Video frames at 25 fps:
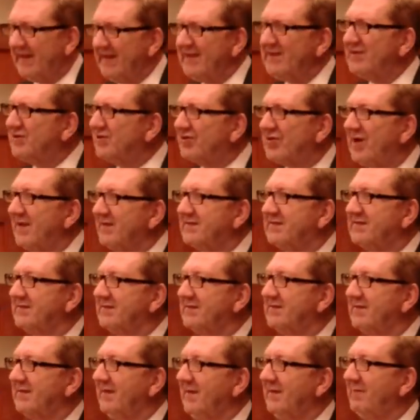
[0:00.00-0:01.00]

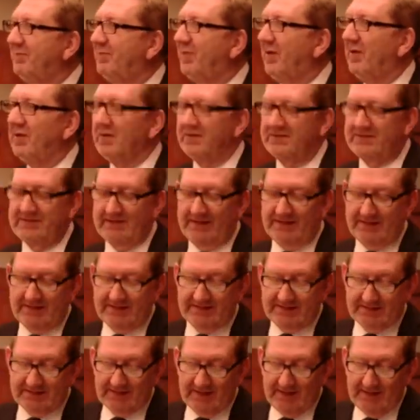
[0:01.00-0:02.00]
interested in
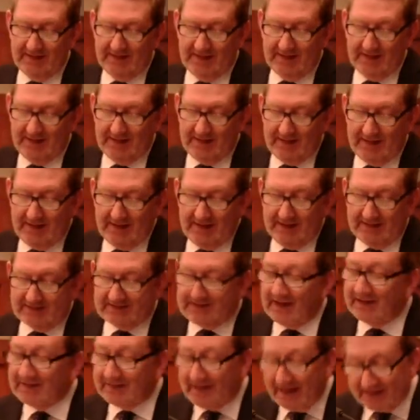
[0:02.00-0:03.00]
politics.
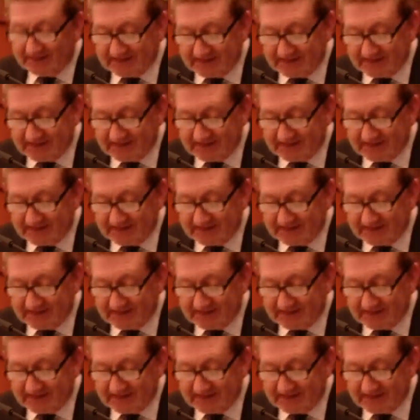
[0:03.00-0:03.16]
Tell that